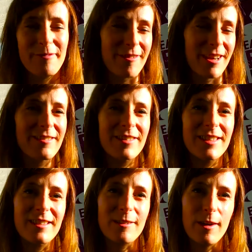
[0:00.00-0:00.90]

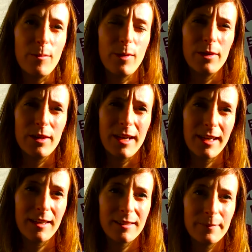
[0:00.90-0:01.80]
creativity is quite important, I
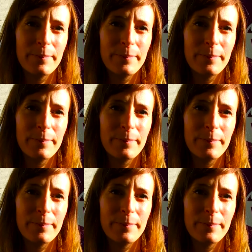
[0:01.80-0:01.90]
guess.